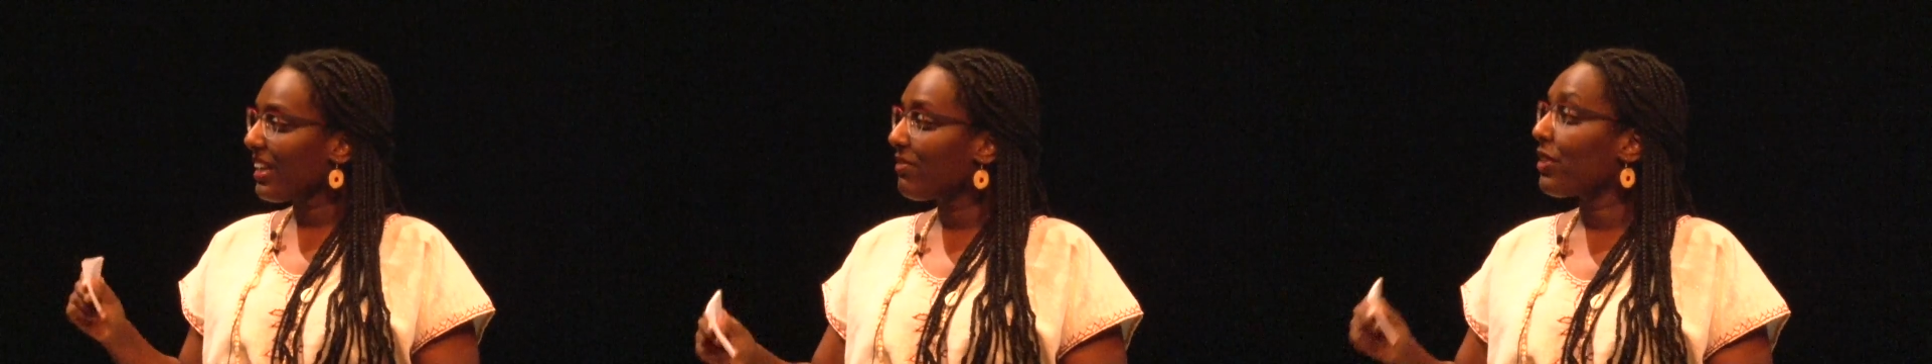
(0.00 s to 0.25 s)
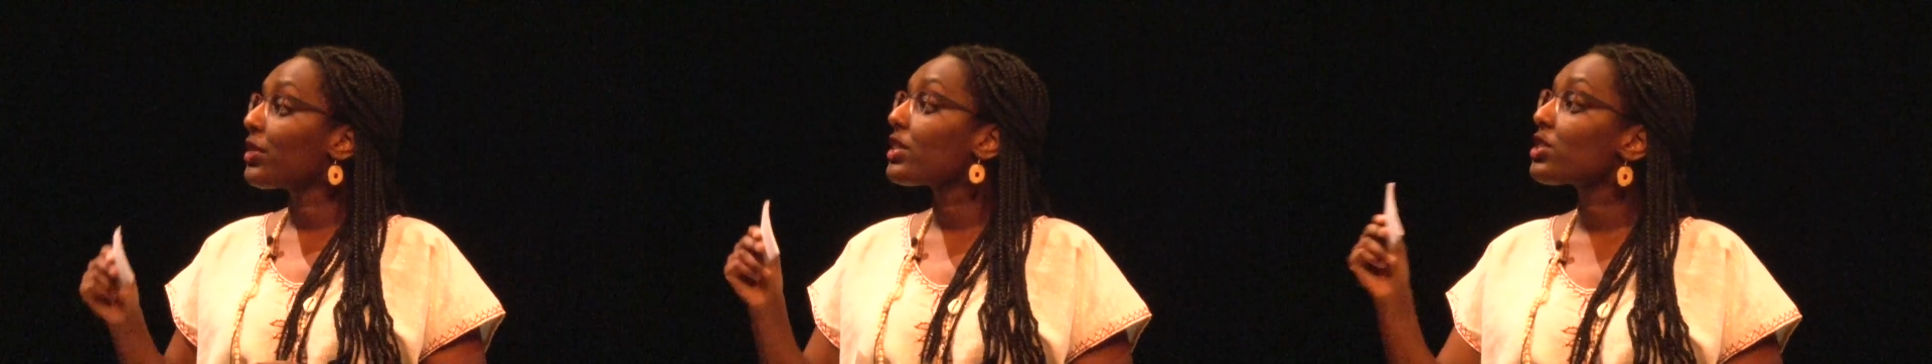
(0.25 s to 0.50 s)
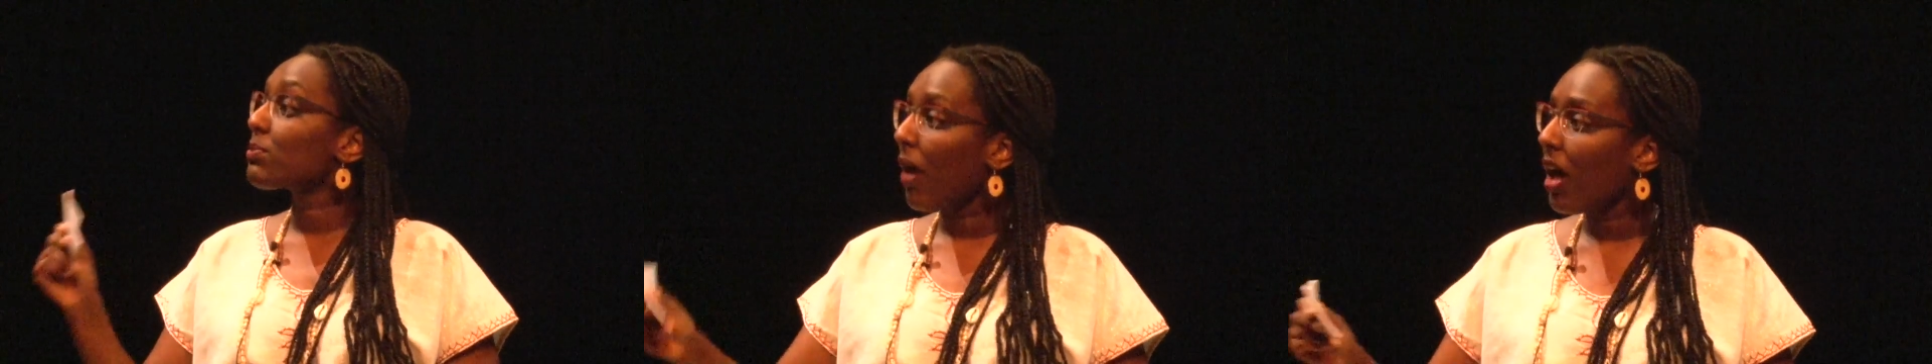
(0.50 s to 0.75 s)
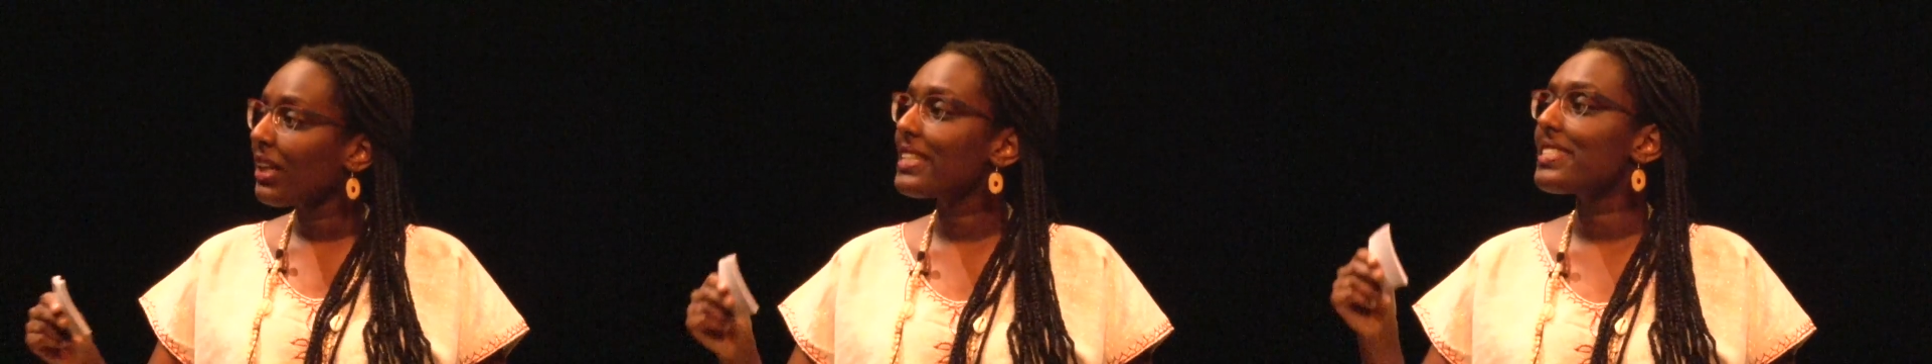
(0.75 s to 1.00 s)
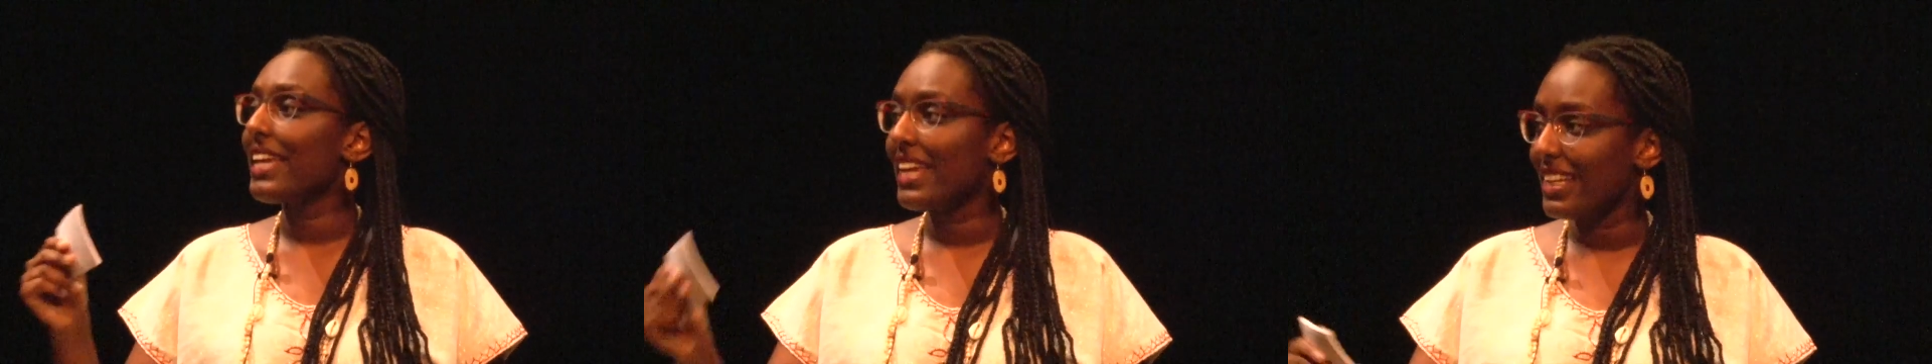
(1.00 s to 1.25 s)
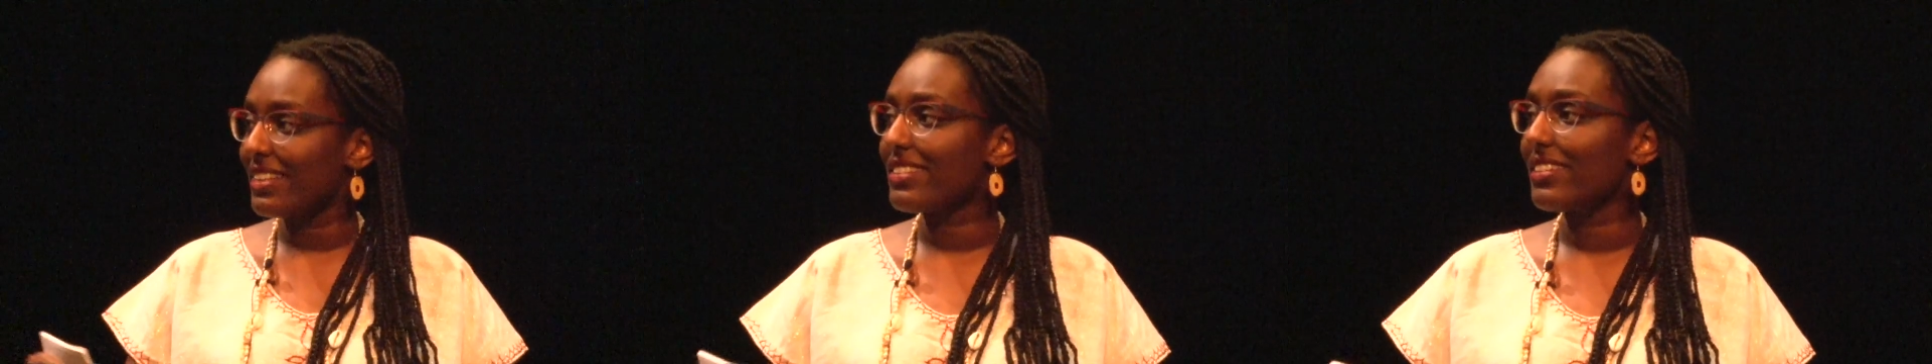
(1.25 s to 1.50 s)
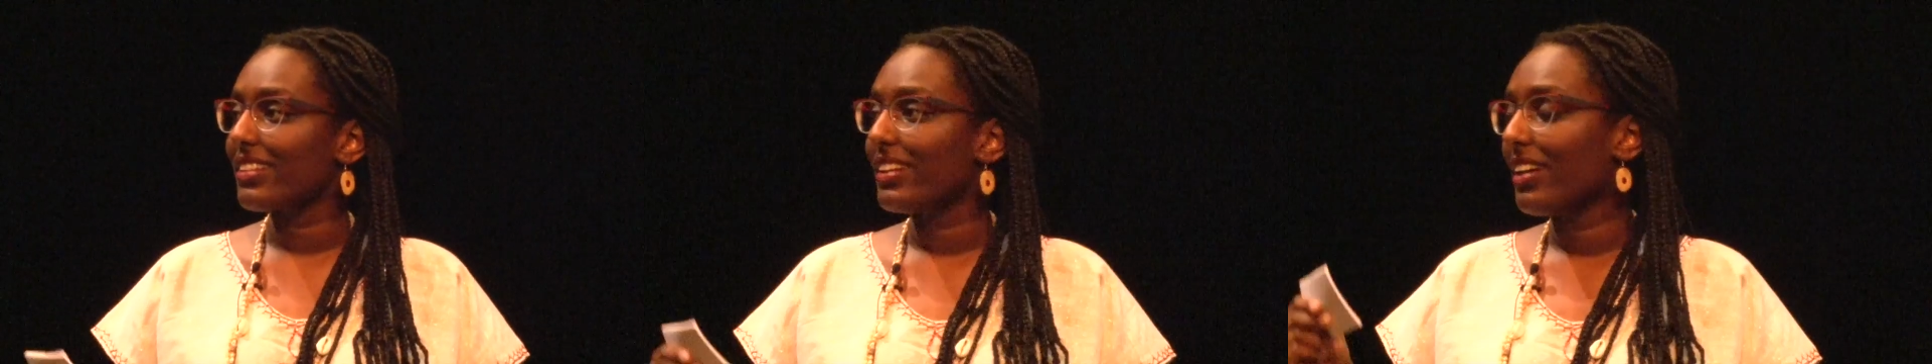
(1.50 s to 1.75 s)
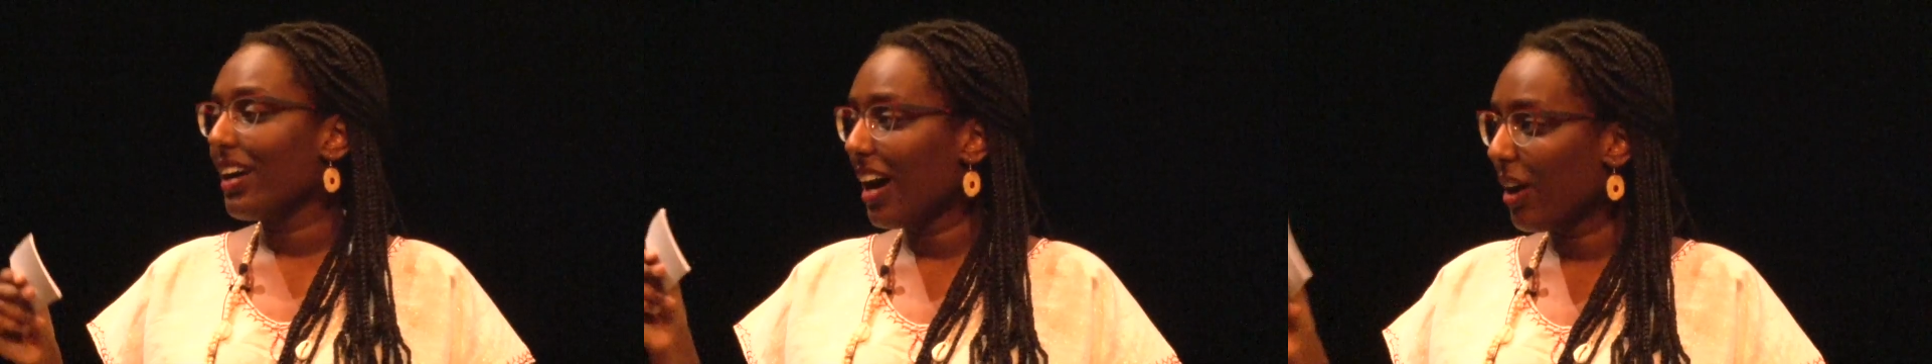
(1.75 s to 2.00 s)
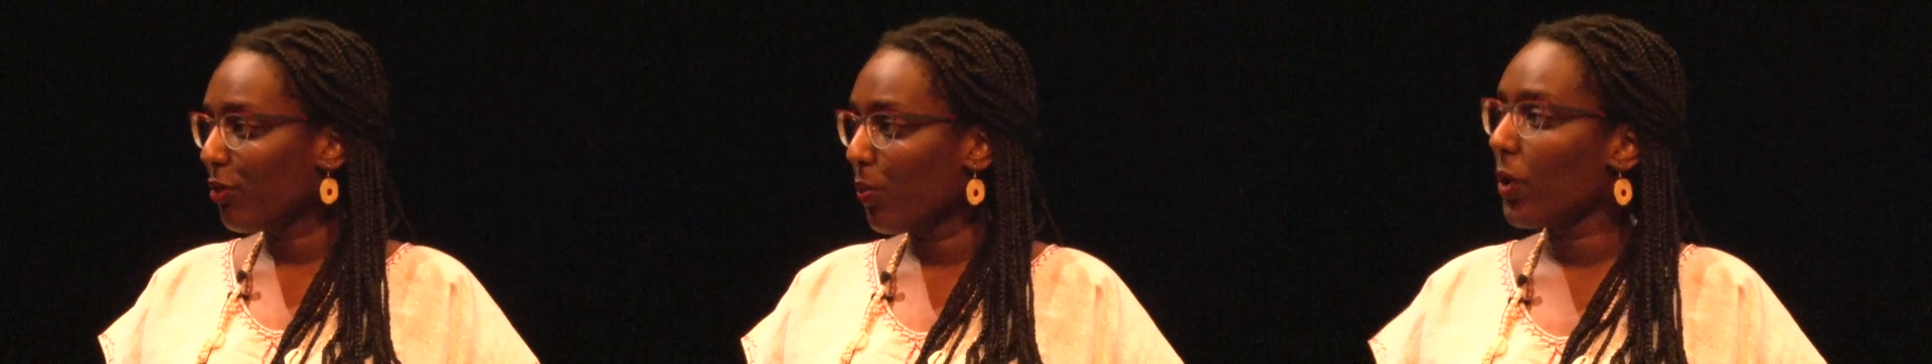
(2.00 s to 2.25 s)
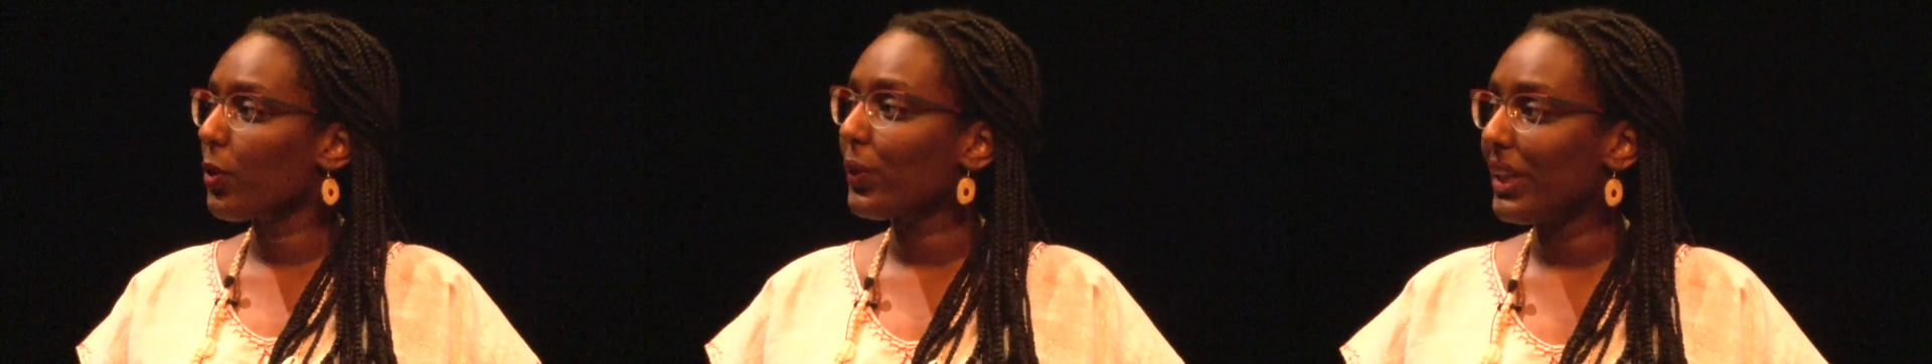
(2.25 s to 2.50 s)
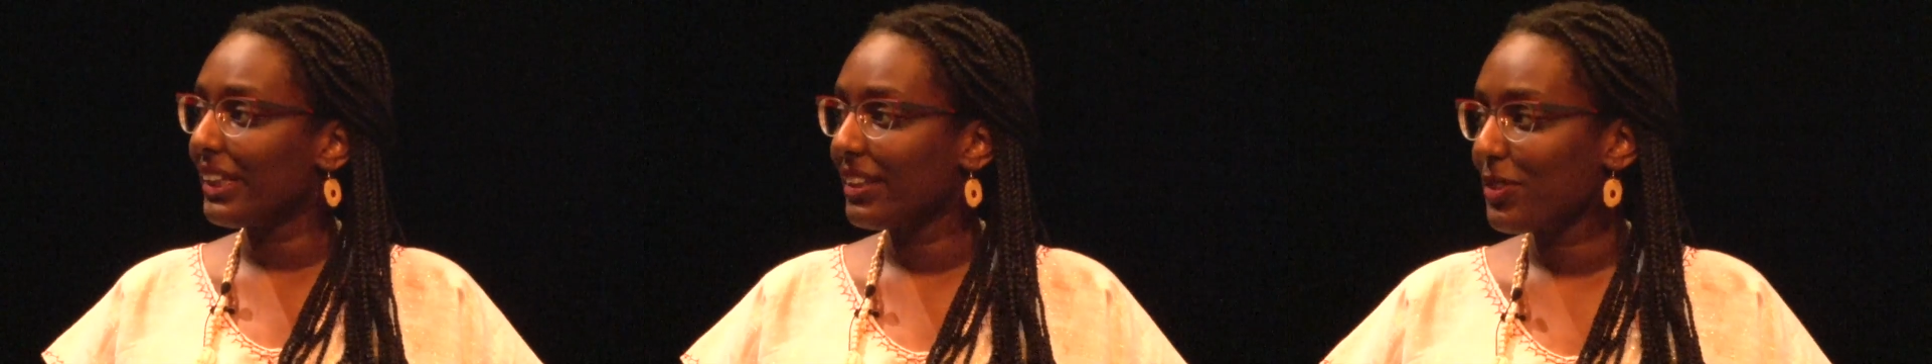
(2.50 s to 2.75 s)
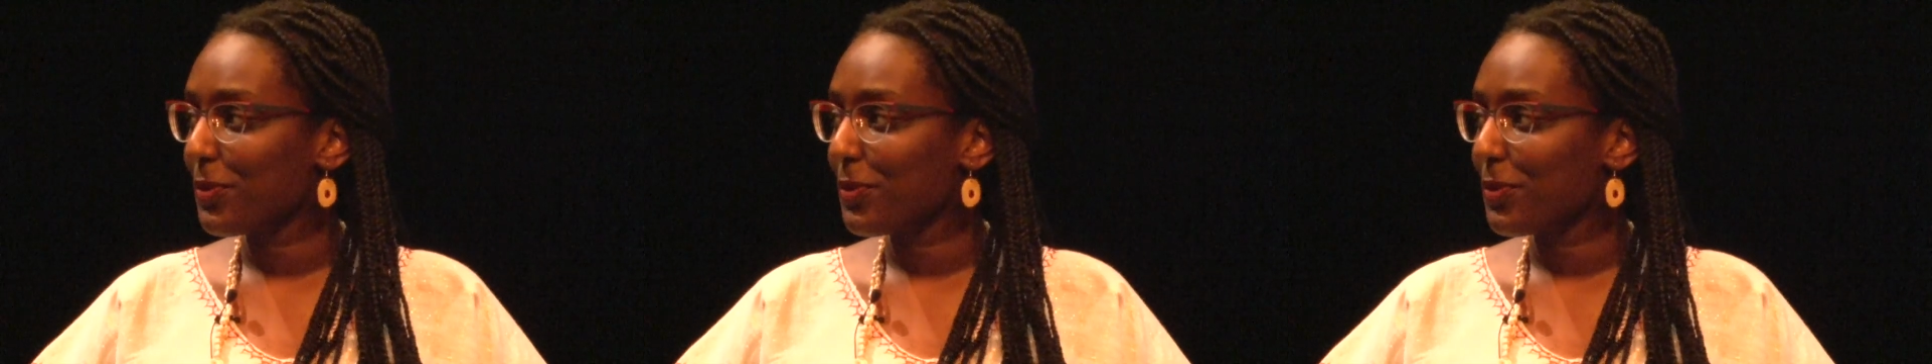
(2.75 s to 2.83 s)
even the smallest hint of worry.